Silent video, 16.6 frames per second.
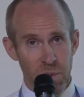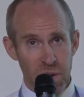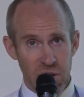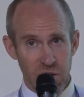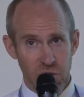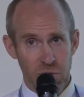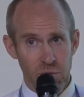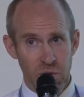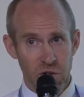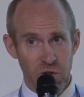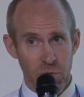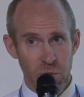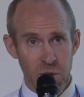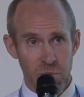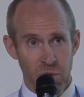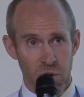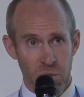biggest risk
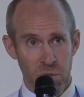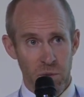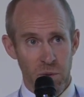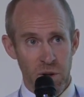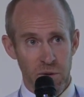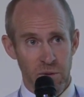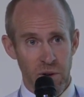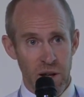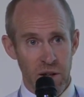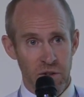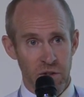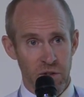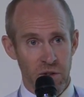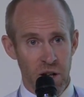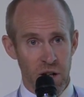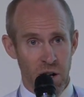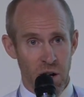we probably face
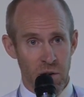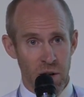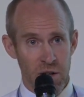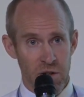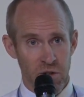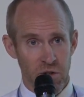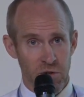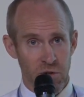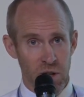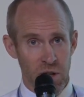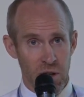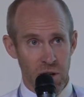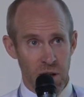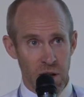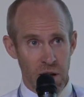in our industry